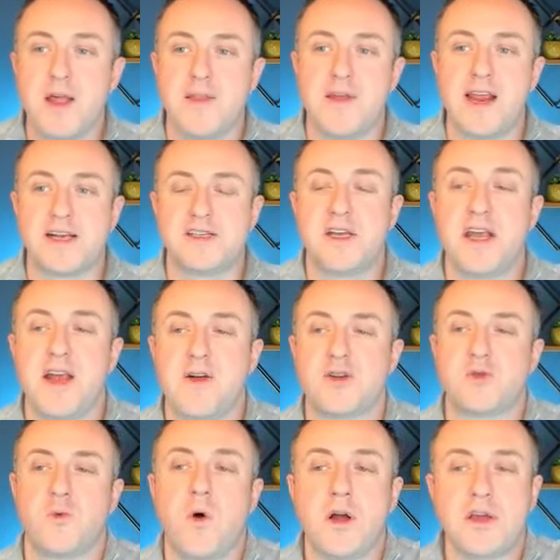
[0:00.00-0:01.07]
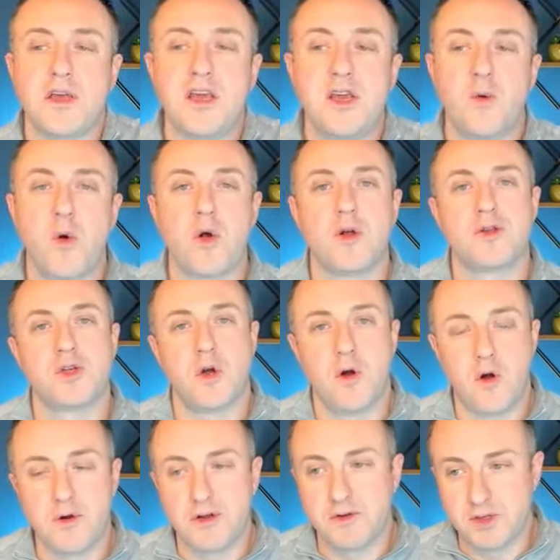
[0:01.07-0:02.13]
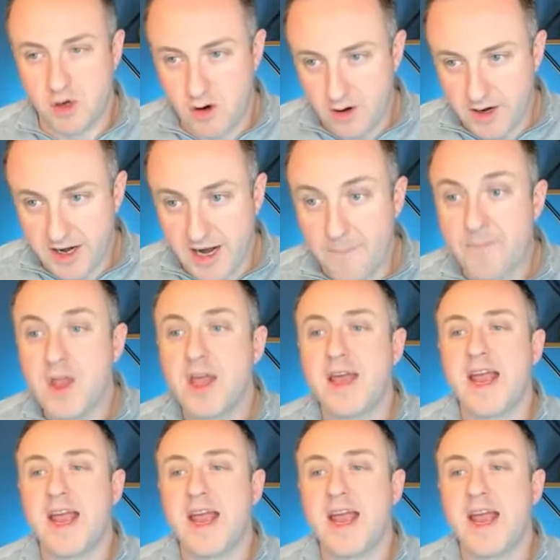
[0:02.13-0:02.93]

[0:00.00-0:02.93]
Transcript: The next thing here is, what keywords are you targeting?